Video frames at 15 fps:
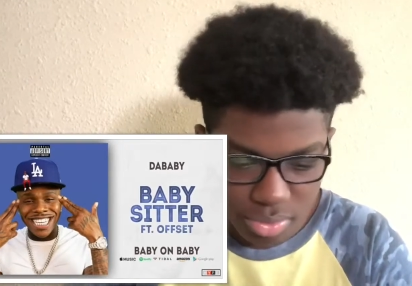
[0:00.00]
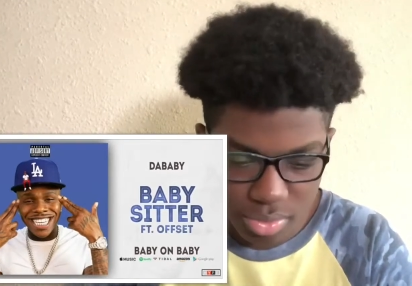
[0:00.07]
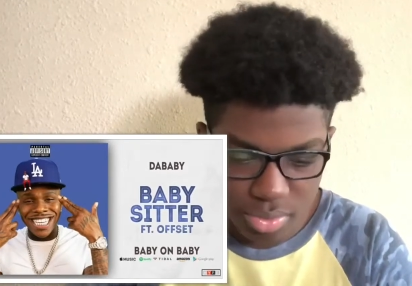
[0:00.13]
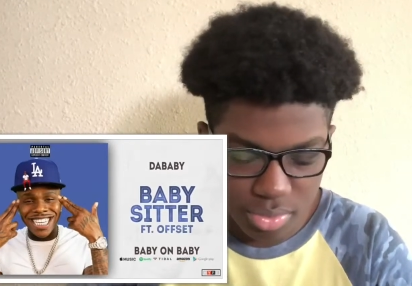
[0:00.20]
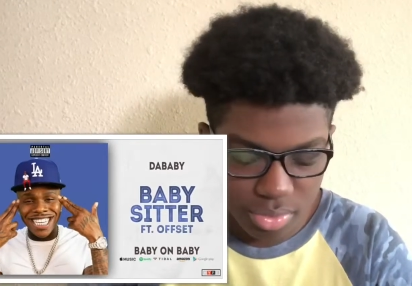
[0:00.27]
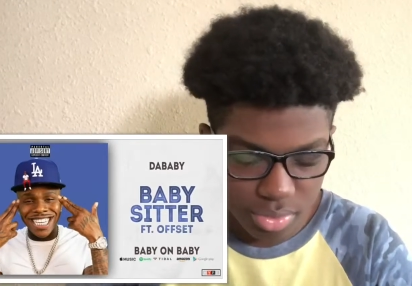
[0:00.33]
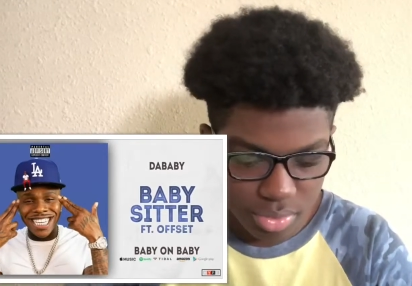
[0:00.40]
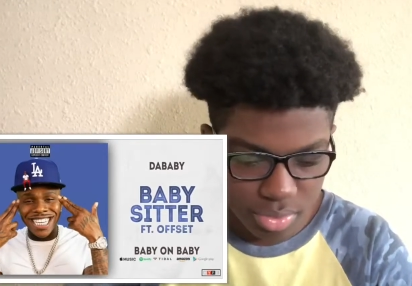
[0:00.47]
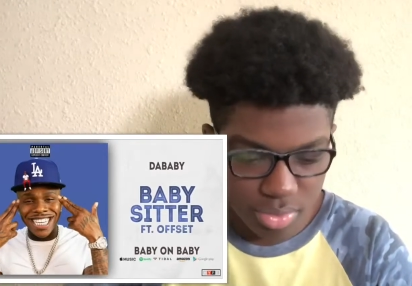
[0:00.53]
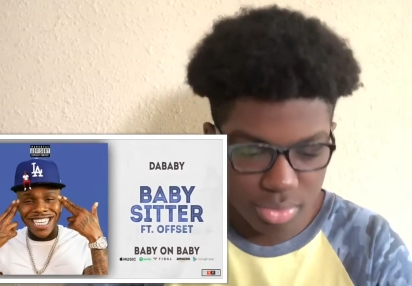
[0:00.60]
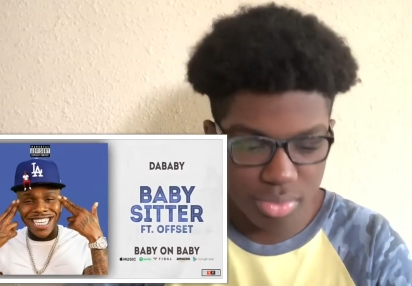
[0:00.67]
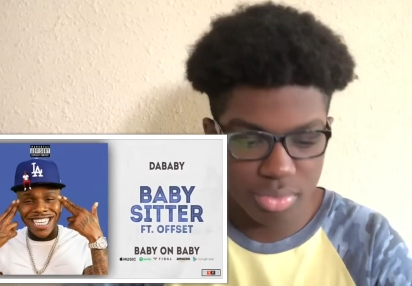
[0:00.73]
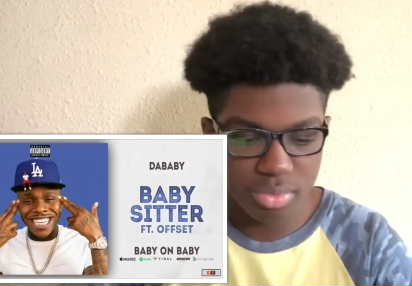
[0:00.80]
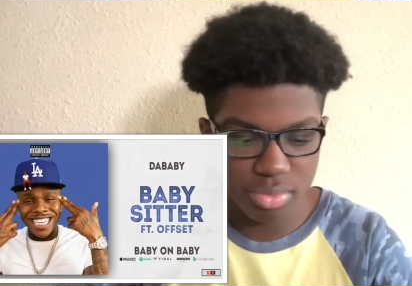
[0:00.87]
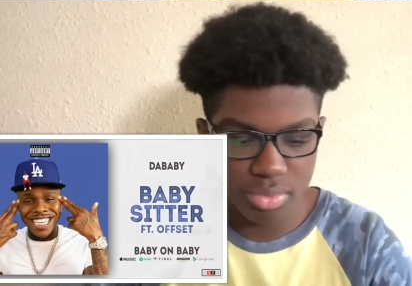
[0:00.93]
Speaker 1: Nah,
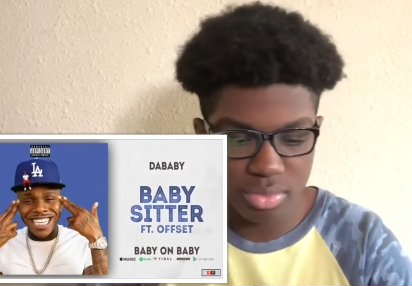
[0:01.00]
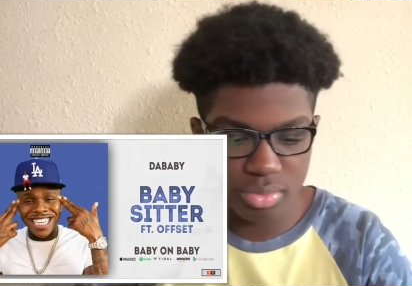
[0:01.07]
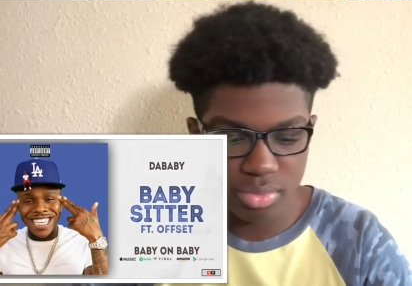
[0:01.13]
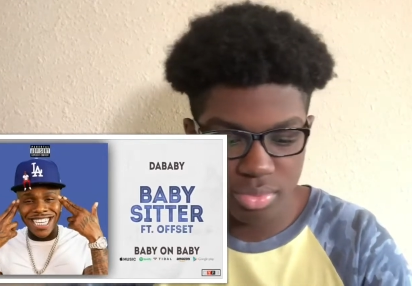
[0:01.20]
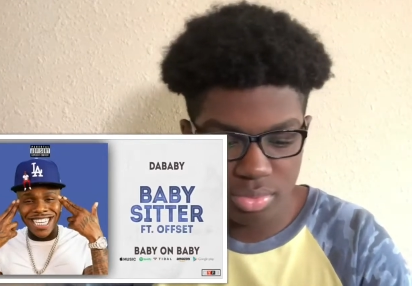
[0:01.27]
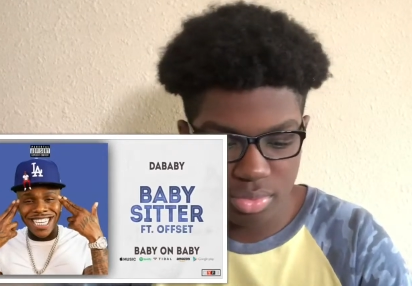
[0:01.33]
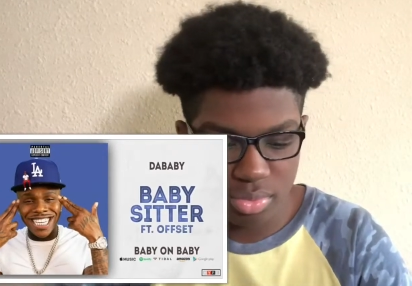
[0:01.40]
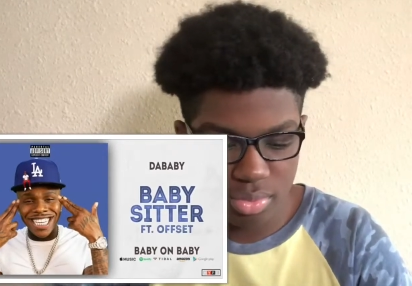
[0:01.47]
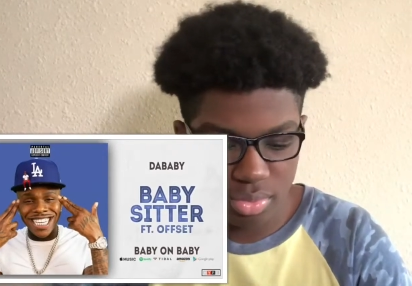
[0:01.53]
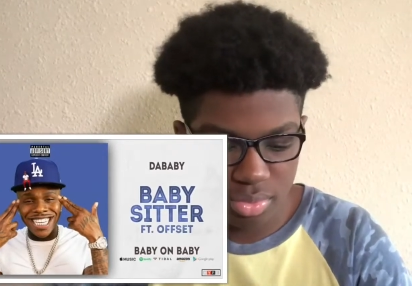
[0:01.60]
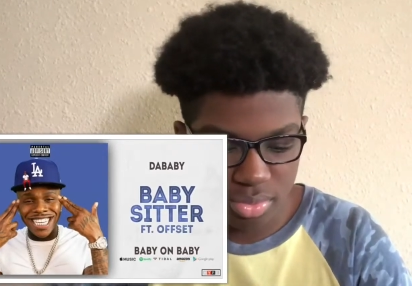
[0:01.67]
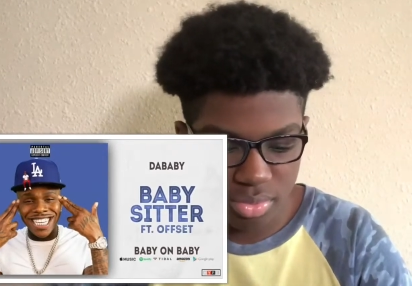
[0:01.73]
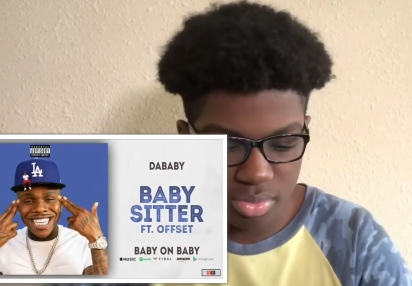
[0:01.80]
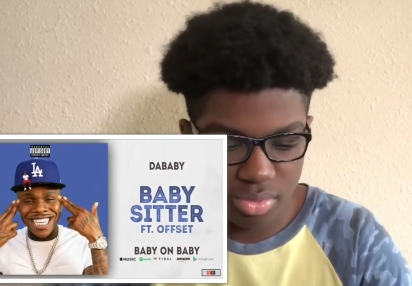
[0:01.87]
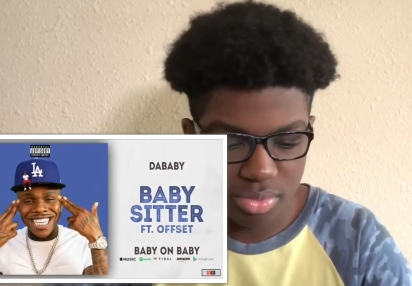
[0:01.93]
up, bro. You ain't had to
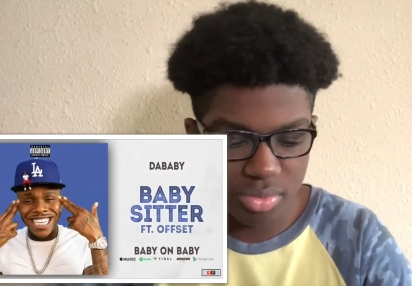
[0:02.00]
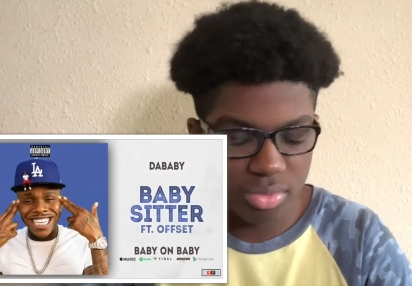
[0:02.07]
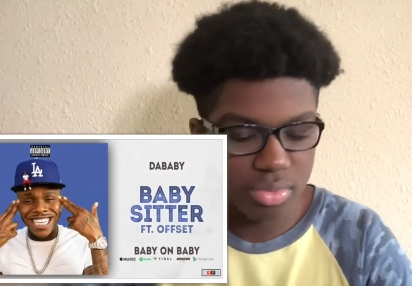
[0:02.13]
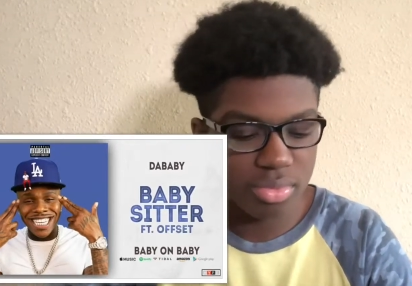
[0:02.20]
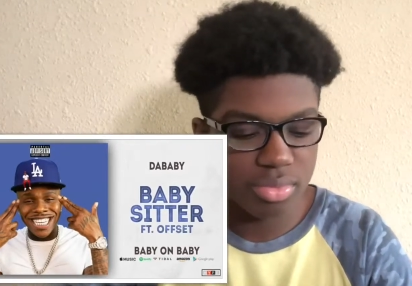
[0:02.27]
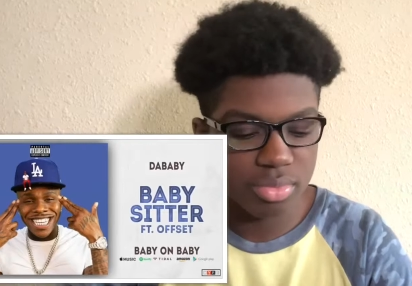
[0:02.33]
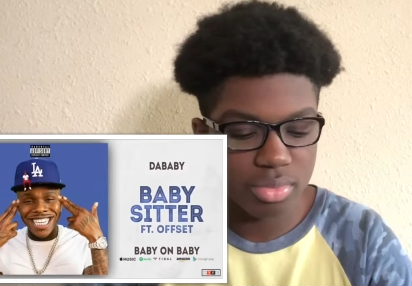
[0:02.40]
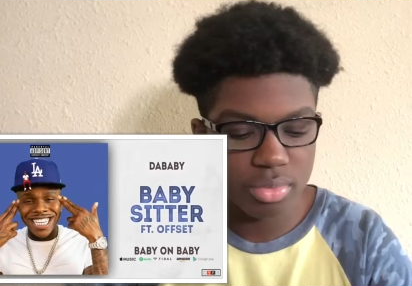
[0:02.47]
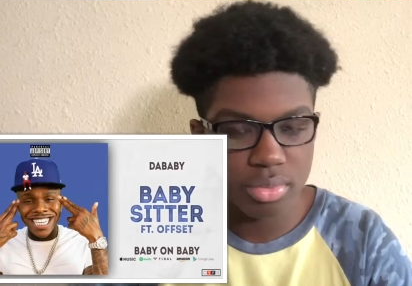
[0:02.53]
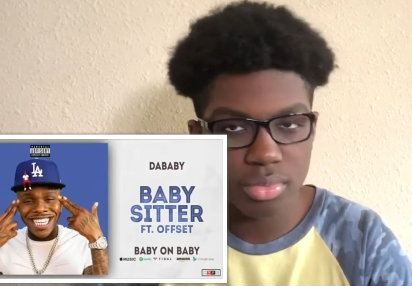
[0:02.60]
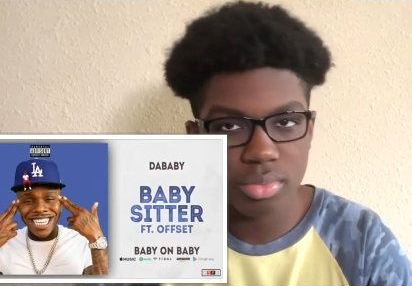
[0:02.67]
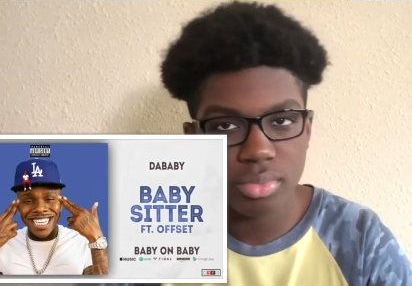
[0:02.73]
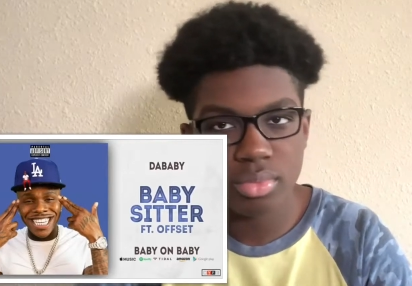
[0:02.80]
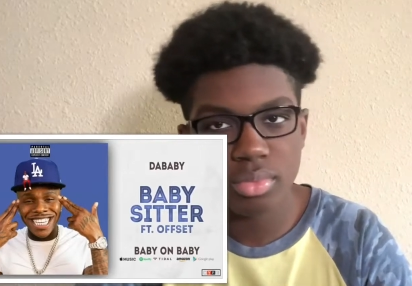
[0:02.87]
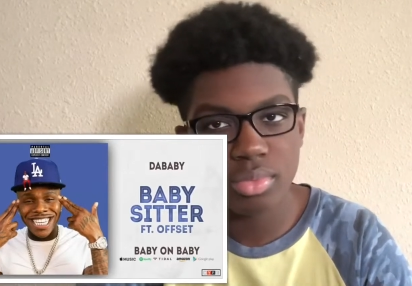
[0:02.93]
get the kids
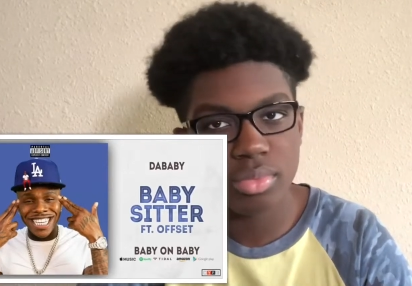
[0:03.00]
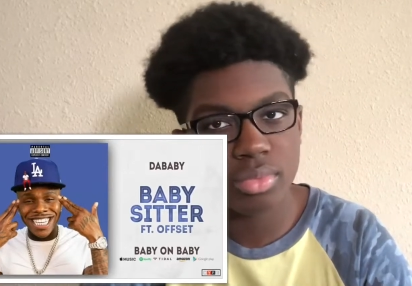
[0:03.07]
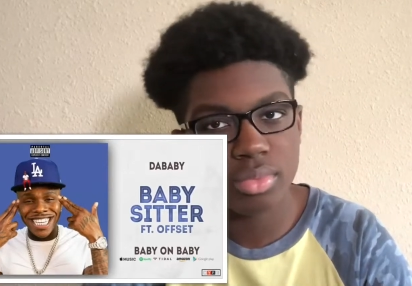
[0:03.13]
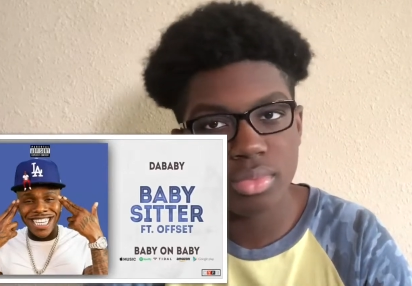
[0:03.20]
and it.